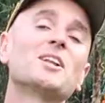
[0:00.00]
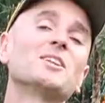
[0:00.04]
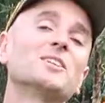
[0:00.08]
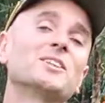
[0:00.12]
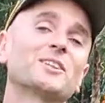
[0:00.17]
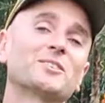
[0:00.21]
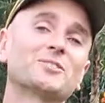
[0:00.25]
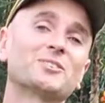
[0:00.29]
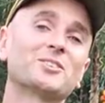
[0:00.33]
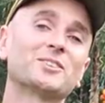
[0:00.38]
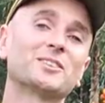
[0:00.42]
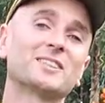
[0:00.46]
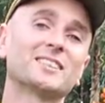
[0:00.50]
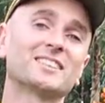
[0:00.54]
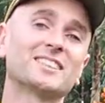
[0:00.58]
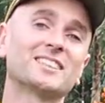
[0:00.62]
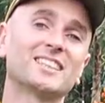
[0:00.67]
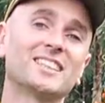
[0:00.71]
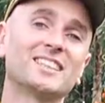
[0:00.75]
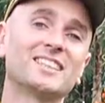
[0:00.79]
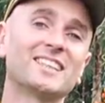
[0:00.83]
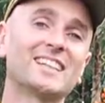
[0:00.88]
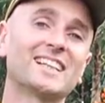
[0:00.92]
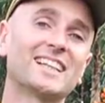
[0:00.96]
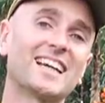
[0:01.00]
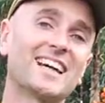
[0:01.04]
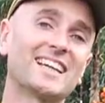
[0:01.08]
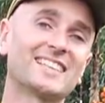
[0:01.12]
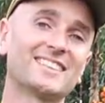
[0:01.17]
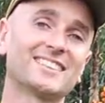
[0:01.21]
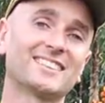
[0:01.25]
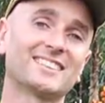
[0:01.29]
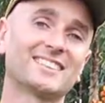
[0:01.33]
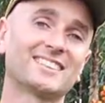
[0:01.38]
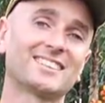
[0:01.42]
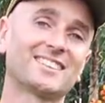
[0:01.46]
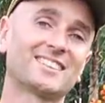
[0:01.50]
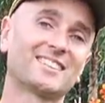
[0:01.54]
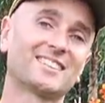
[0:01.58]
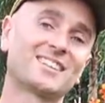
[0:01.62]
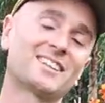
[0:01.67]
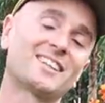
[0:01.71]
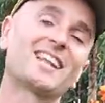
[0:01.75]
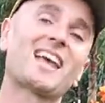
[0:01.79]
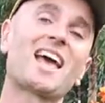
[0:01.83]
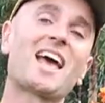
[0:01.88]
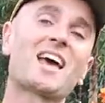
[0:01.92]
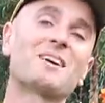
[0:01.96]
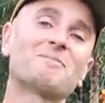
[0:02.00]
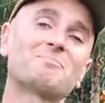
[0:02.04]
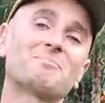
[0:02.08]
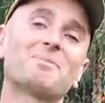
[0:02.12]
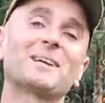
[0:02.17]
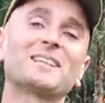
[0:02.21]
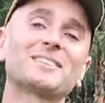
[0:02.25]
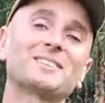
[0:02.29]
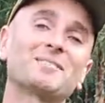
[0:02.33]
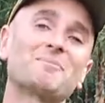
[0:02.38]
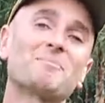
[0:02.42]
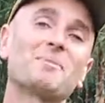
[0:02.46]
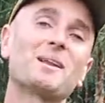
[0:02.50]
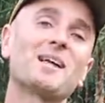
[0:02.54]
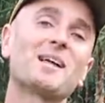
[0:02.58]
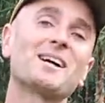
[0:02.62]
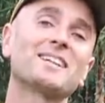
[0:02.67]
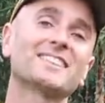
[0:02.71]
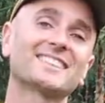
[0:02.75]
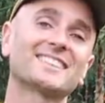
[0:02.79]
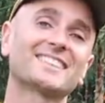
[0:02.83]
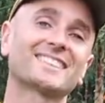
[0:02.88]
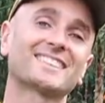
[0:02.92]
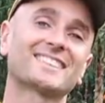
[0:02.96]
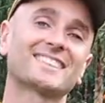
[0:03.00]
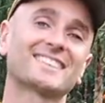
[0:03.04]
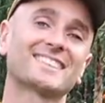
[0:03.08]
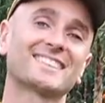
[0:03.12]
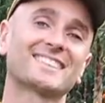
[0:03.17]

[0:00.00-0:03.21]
Look forward to seeing you again. Peace and plants.